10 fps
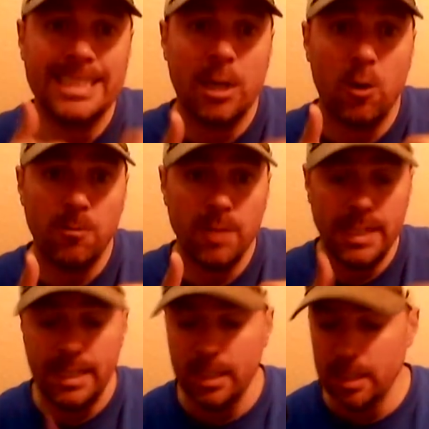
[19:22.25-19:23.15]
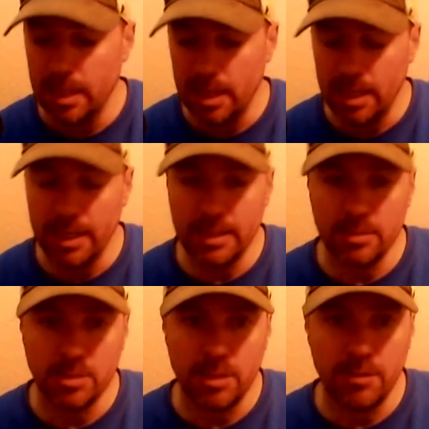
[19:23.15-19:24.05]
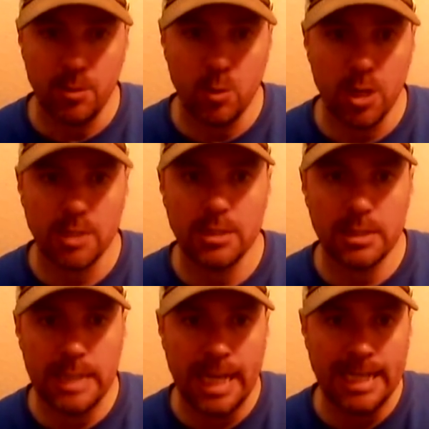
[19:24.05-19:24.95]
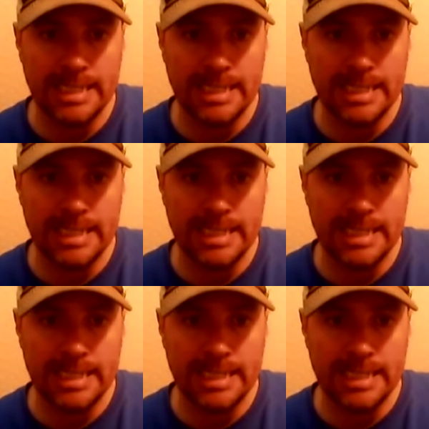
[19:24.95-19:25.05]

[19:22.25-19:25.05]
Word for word: Hopefully. I got some stuff in the works.